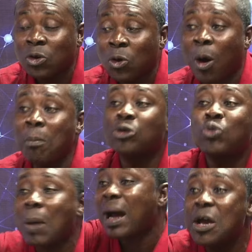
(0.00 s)
One by two
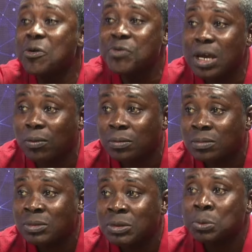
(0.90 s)
Abano we no.
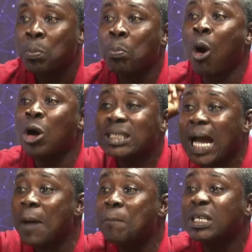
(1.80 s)
Most the
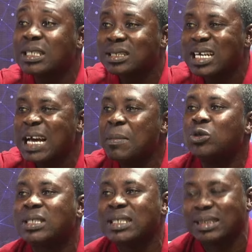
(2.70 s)
MPs able to
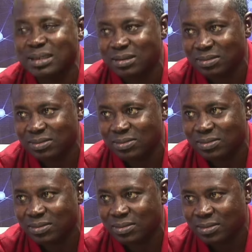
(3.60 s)
sit.
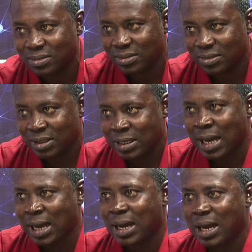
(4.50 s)

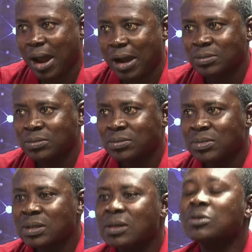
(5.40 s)
MPs are no more tesono.